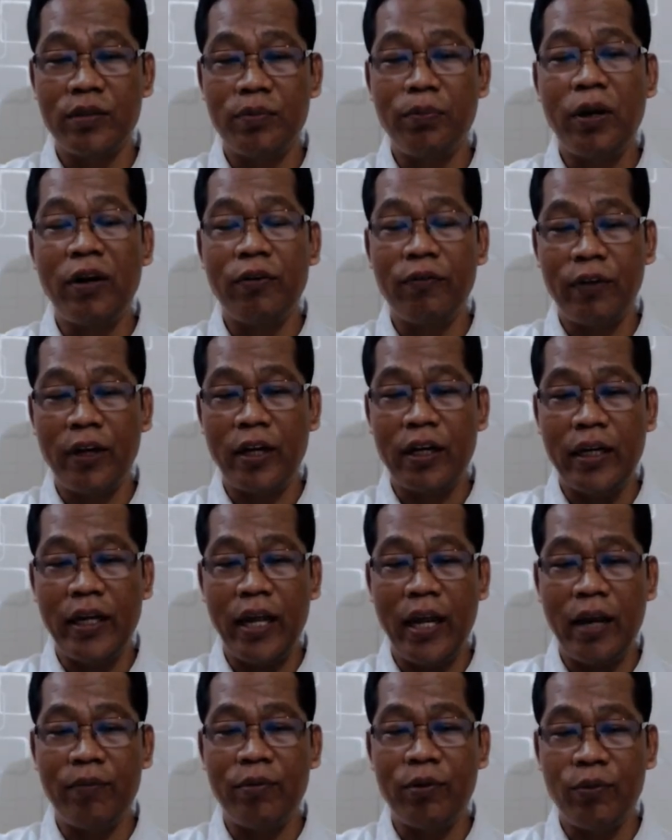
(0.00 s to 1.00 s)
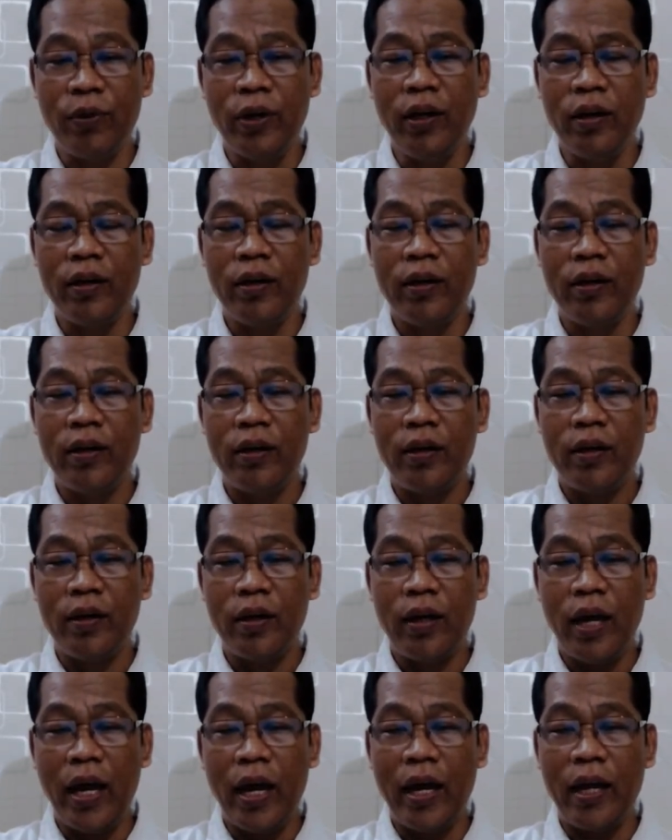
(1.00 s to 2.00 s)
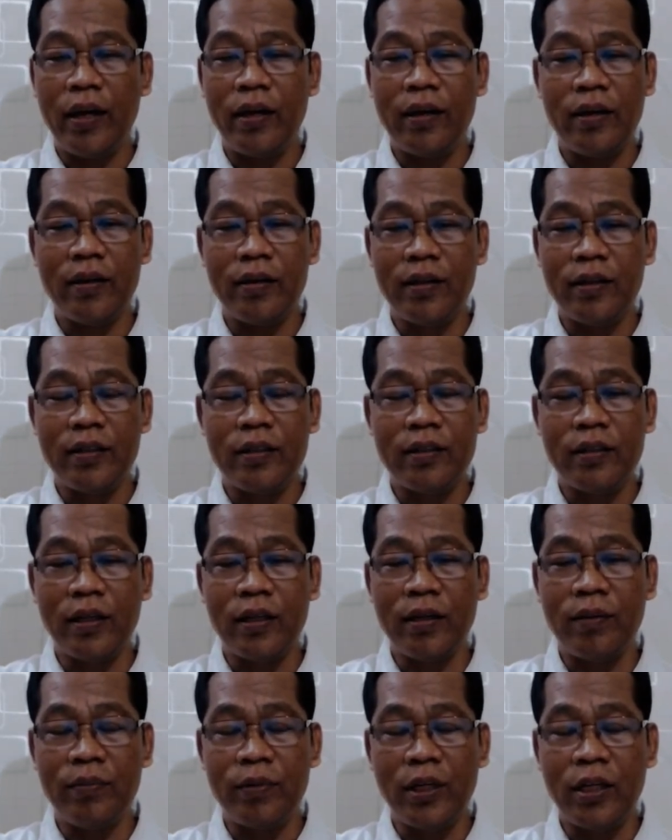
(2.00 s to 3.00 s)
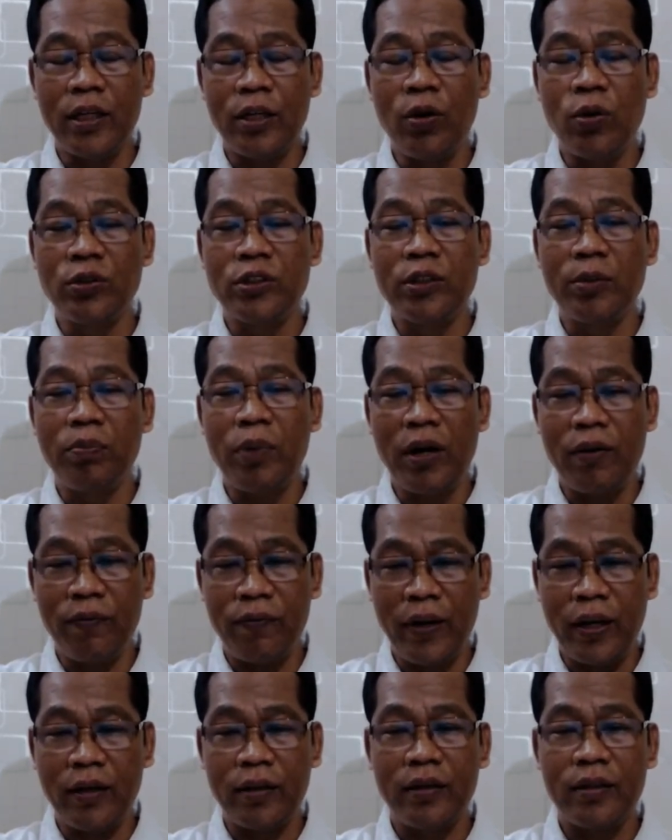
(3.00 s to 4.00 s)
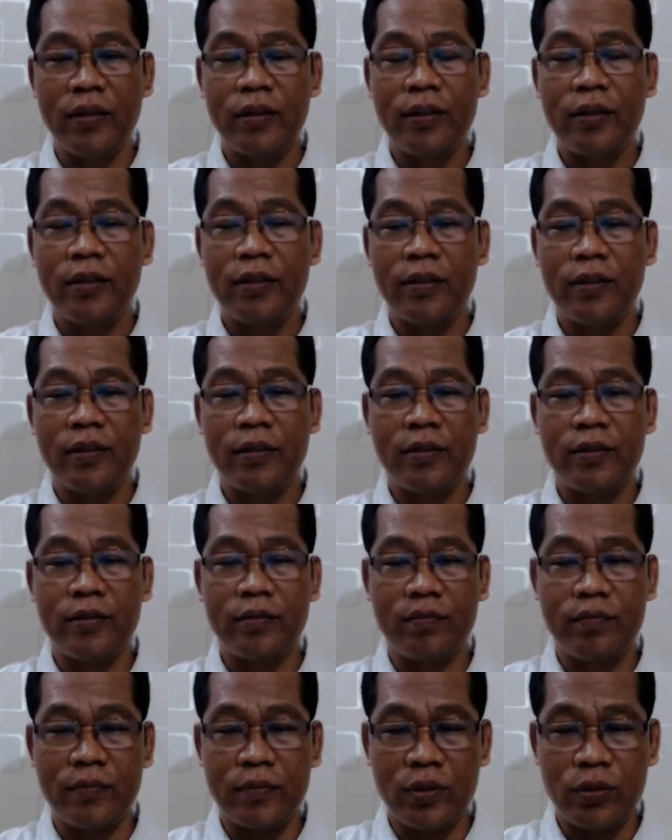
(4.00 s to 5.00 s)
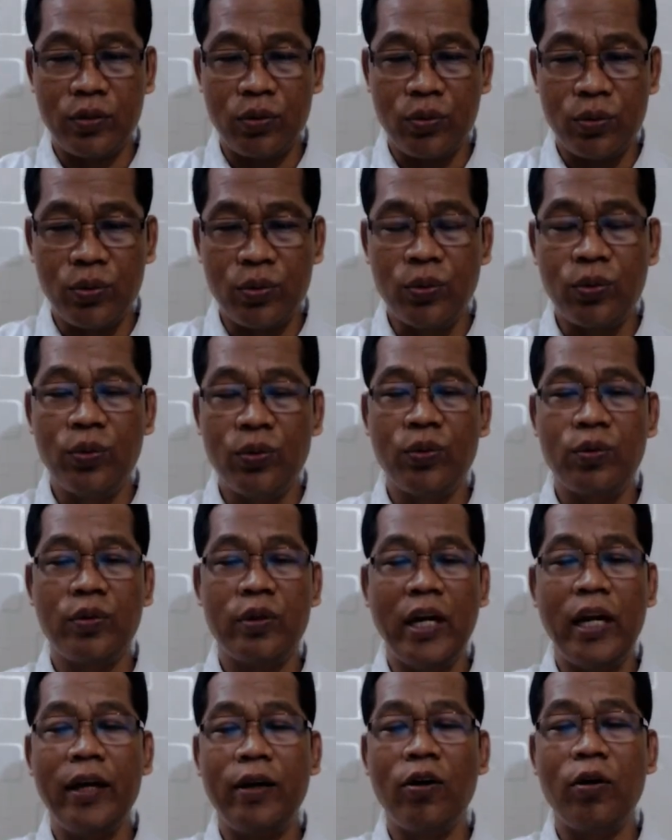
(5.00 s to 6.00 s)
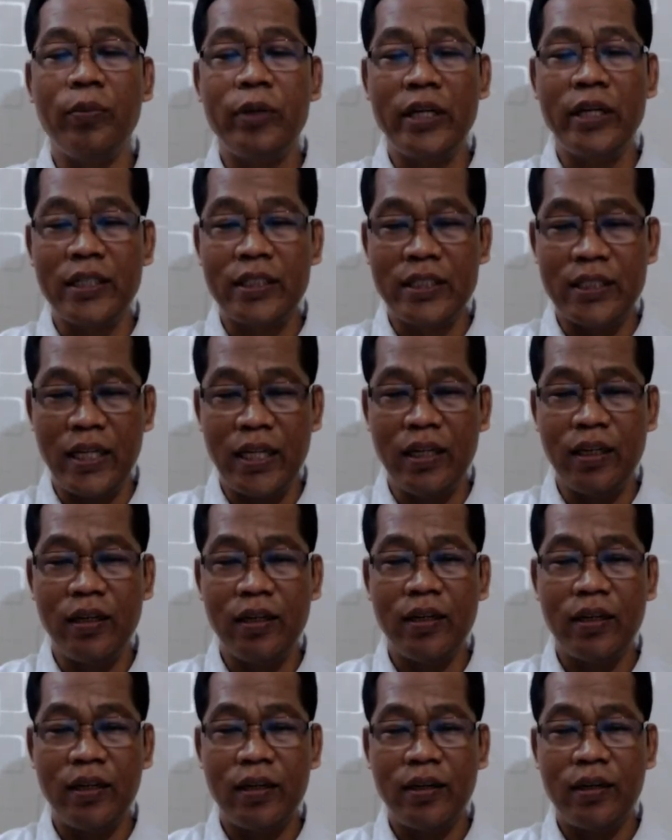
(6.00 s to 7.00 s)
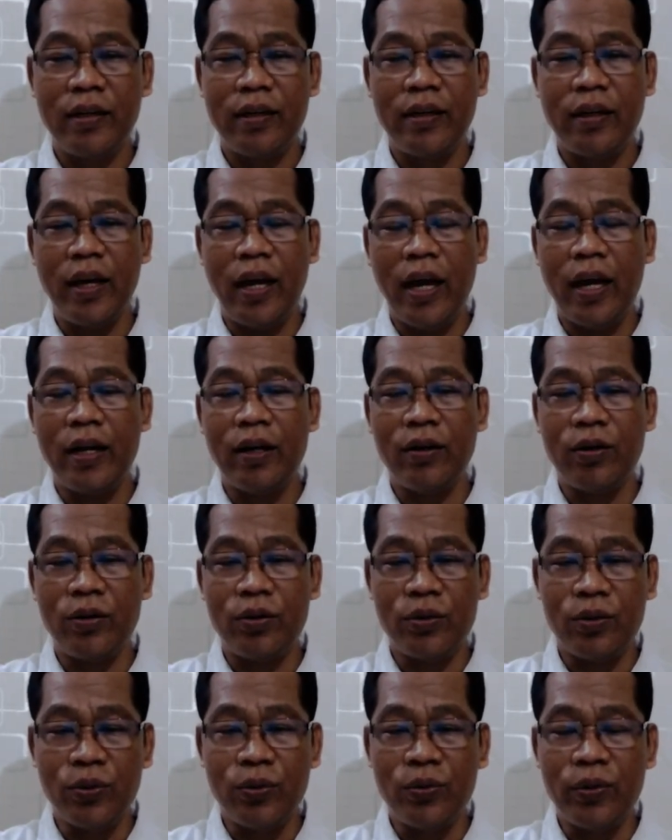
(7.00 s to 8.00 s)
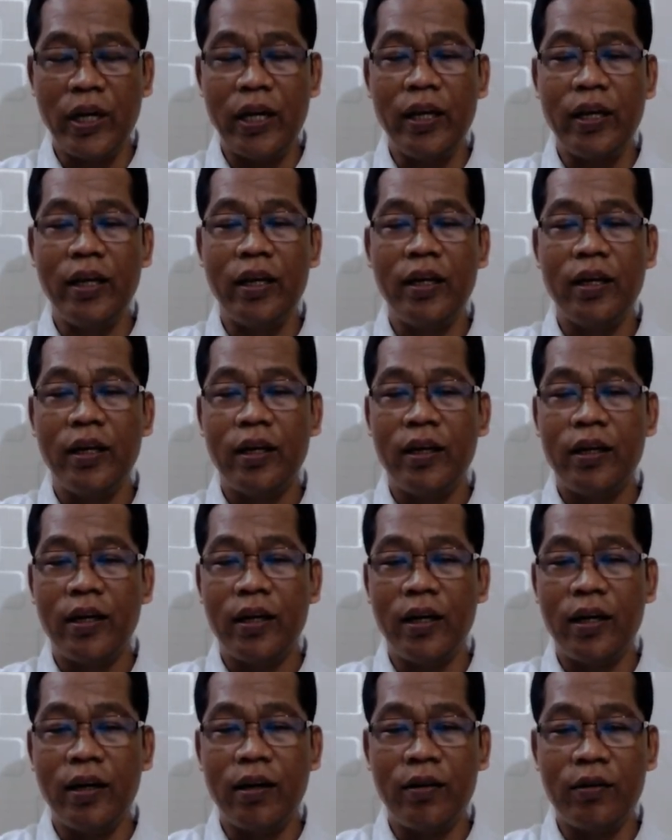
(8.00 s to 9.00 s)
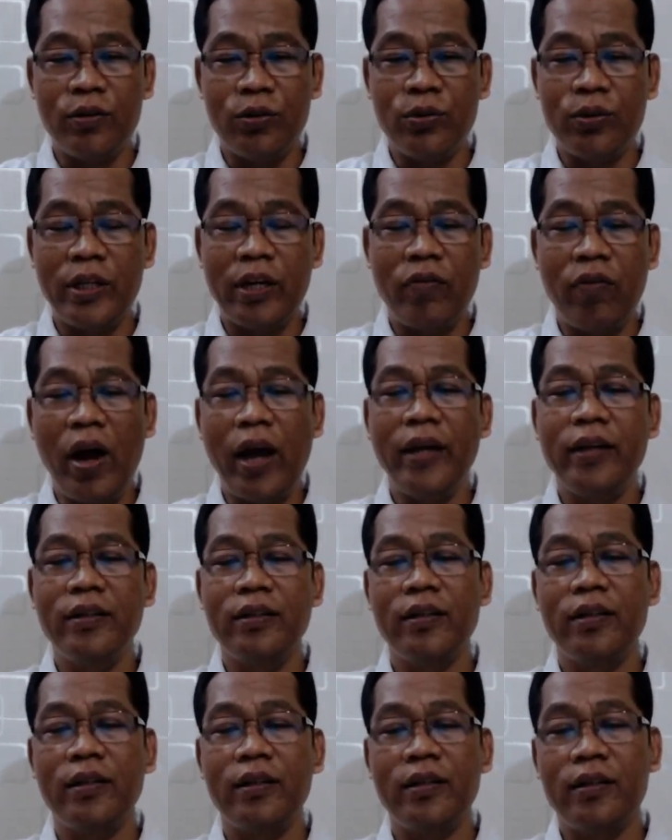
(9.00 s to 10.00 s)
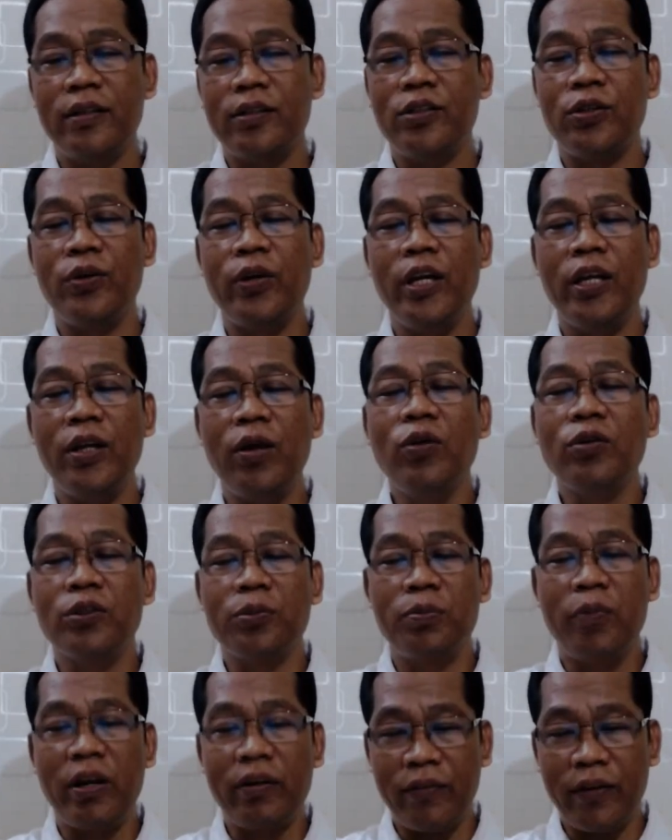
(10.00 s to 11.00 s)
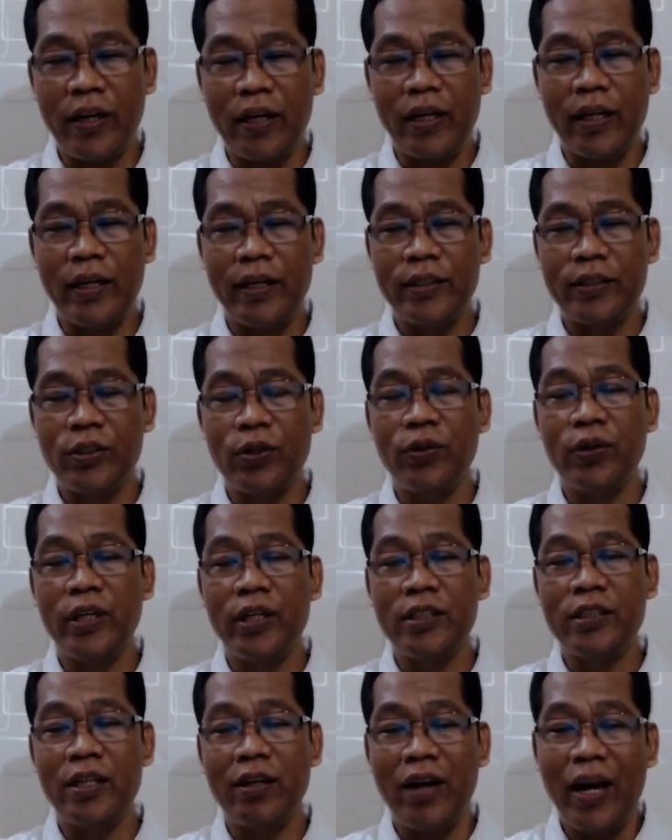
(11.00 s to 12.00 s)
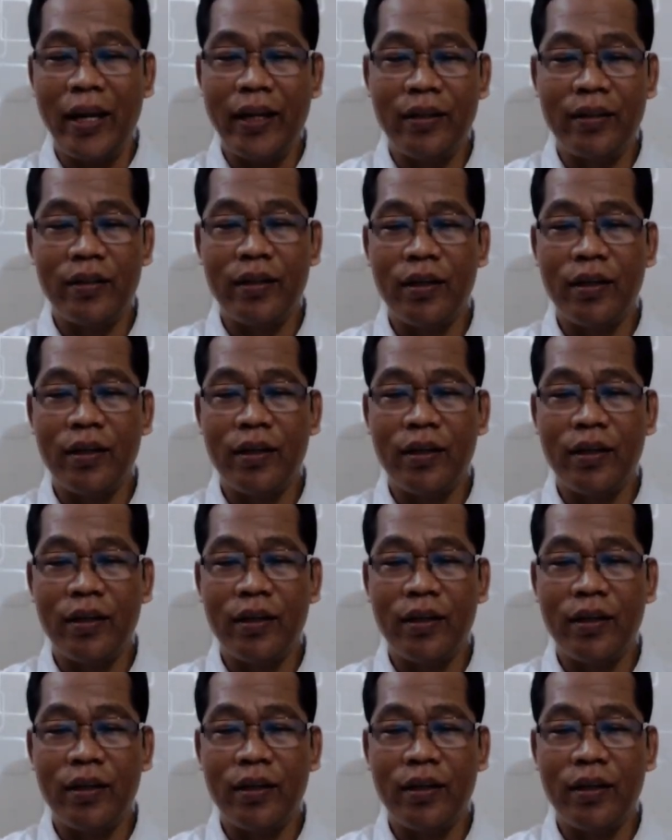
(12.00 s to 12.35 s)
perfectly everyone, and he knows the perfect who really committed sin and who really do the right. So he knows perfectly, so he is the right